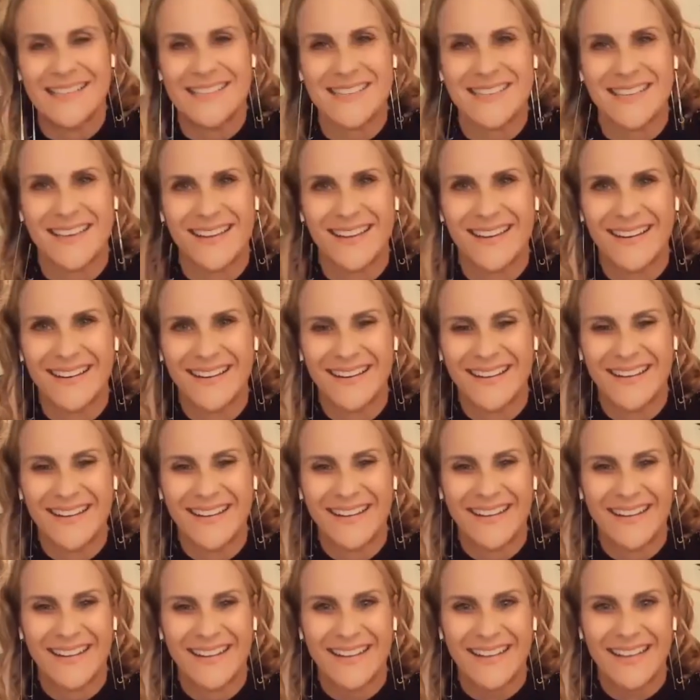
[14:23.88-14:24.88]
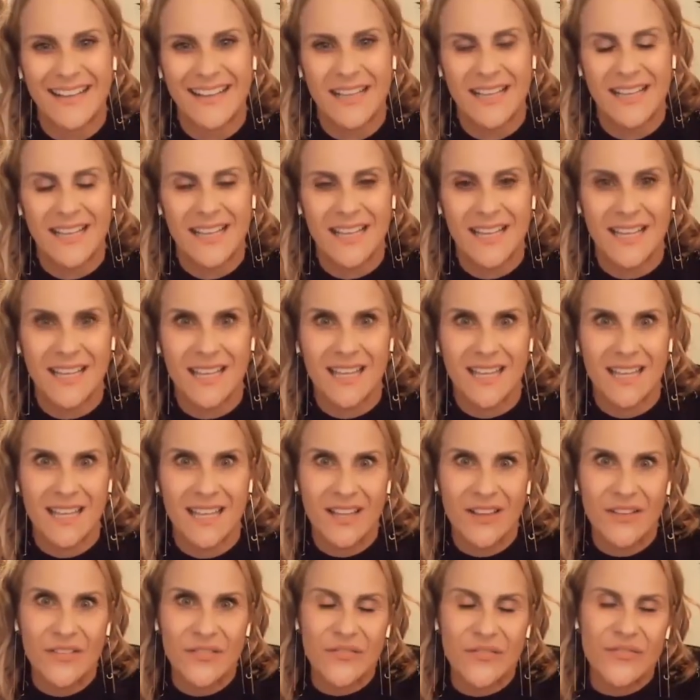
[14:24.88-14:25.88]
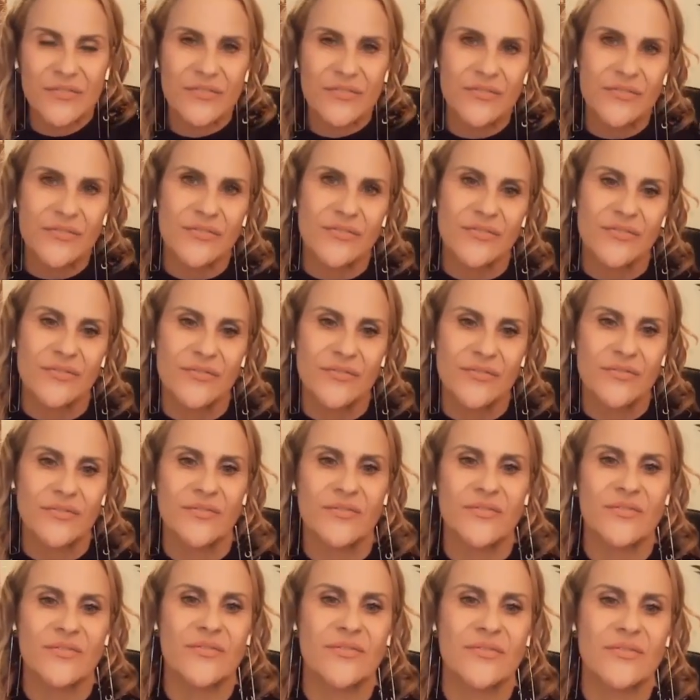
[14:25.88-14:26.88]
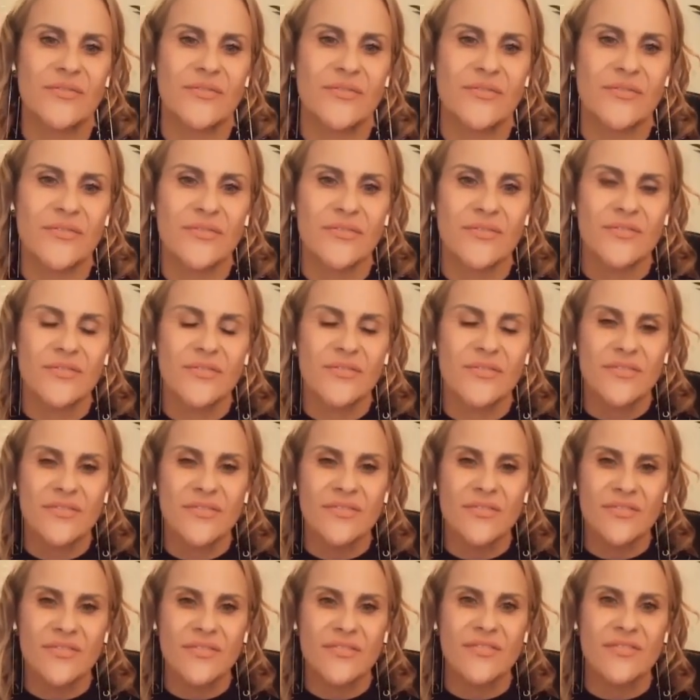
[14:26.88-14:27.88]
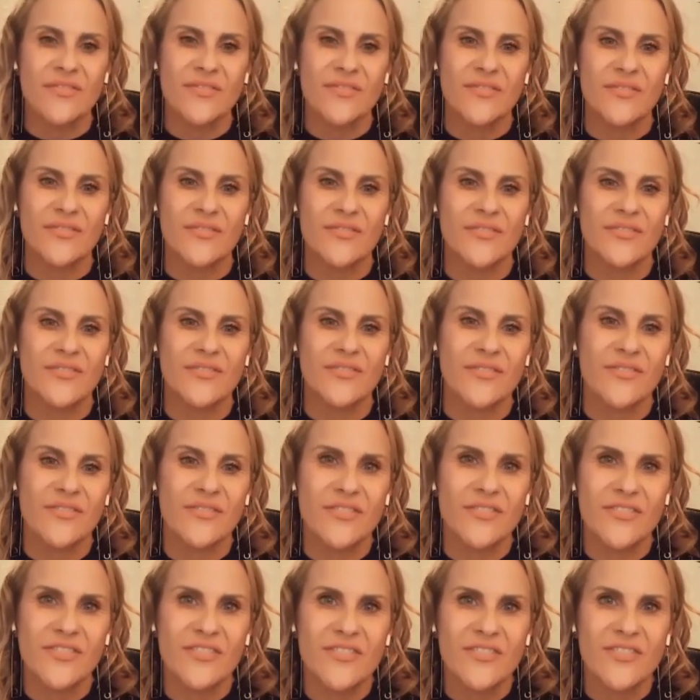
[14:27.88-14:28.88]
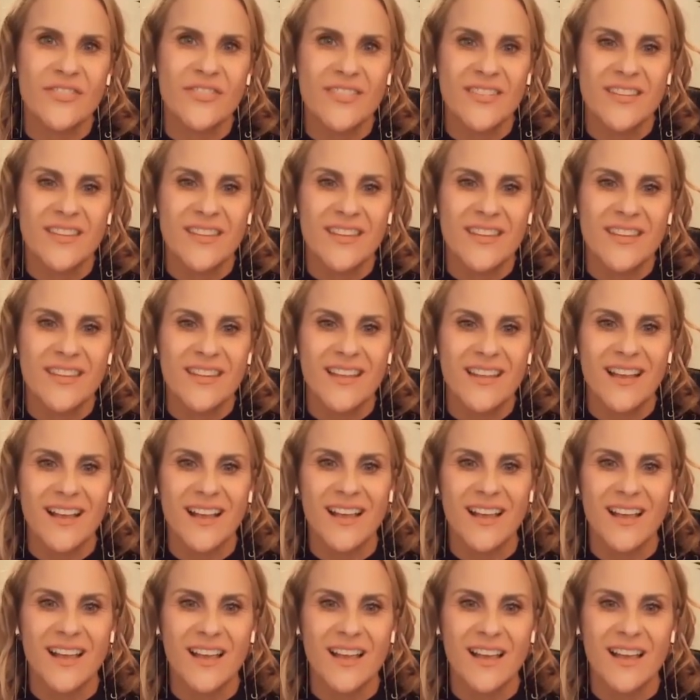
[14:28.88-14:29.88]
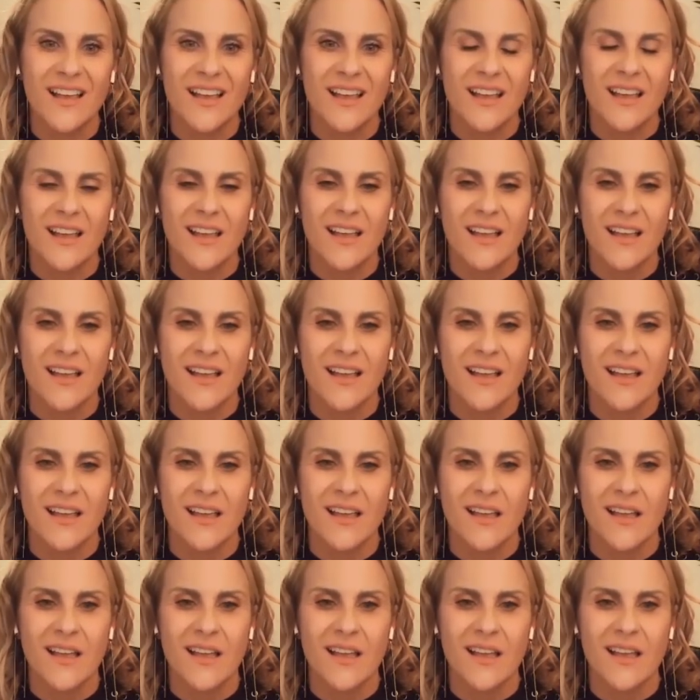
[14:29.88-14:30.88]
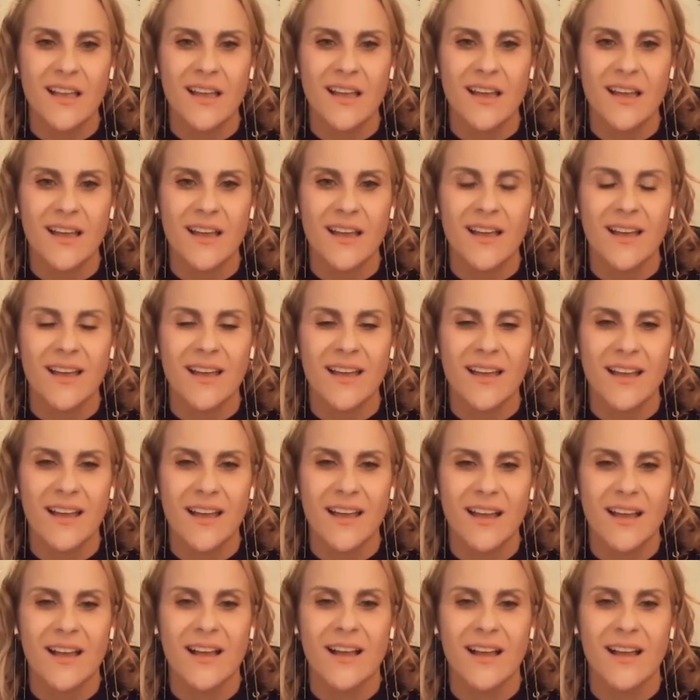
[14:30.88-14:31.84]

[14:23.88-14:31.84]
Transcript: (not speaking)